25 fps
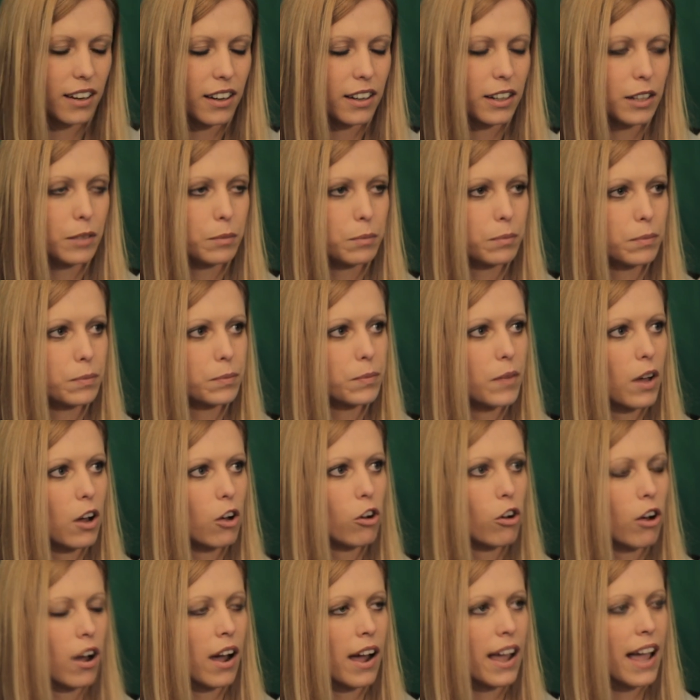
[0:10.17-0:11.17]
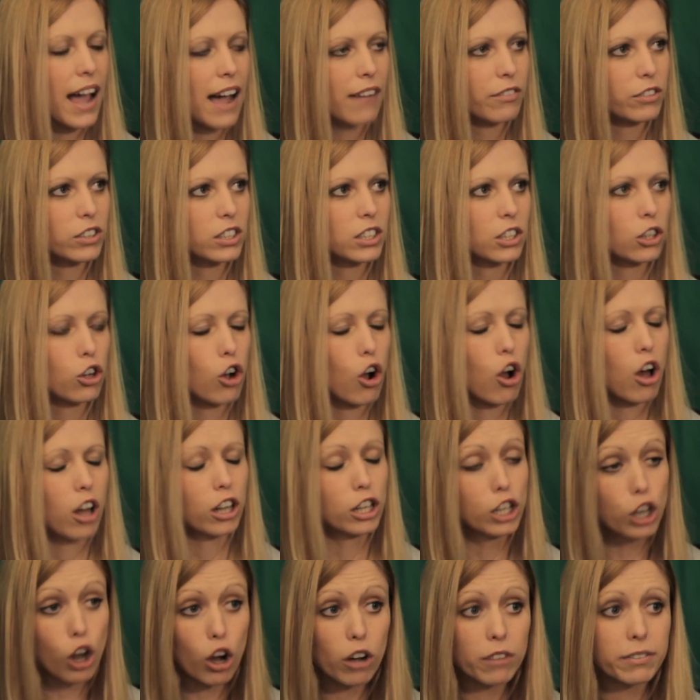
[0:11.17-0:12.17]
Um, I haven't got a
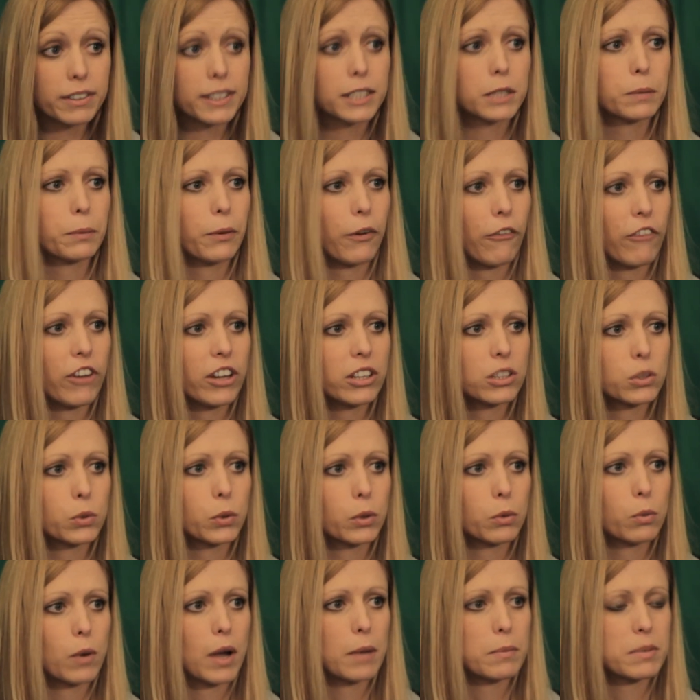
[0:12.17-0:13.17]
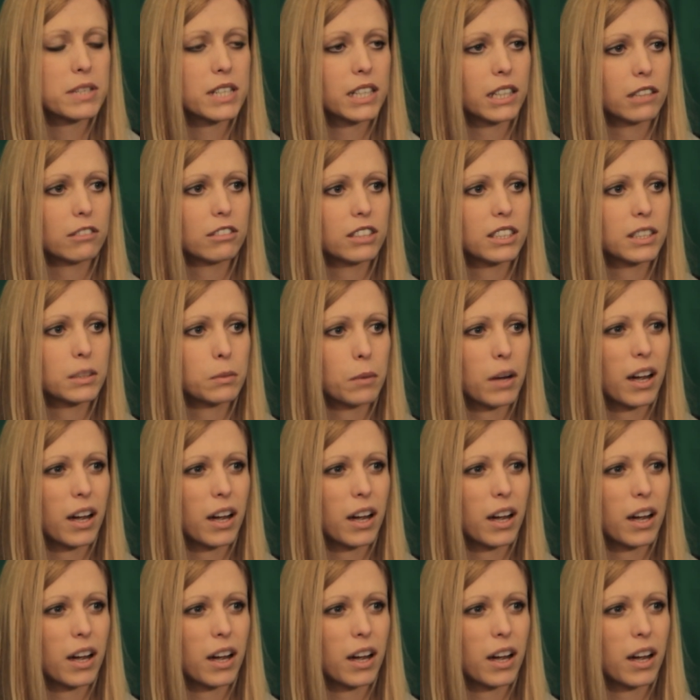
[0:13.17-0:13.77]
lot of experience with web series.